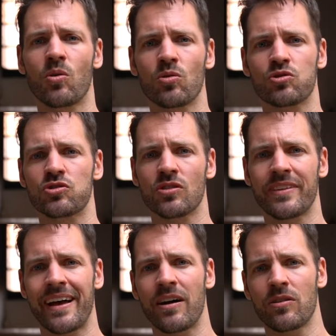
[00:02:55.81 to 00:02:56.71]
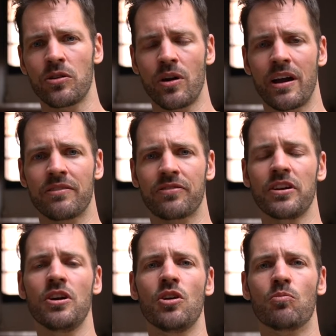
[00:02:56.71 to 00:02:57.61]
Also now you have
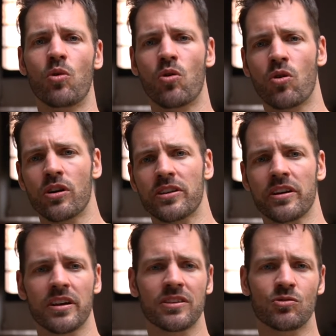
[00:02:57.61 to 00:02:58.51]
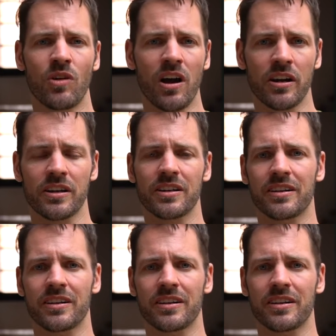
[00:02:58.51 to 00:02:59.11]
more the drug